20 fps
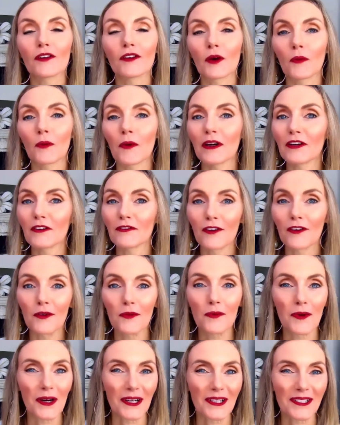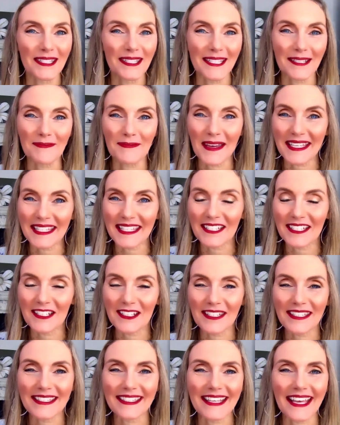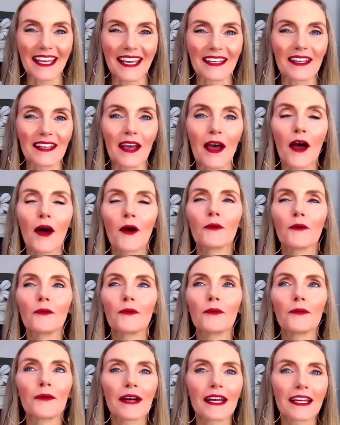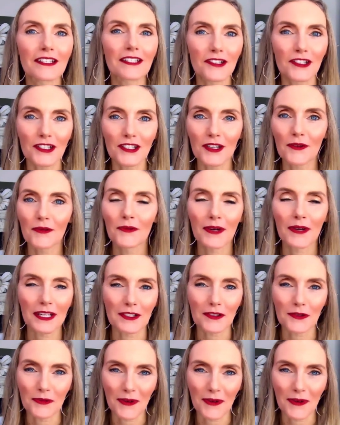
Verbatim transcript: your wonderful words and messages and rich, rich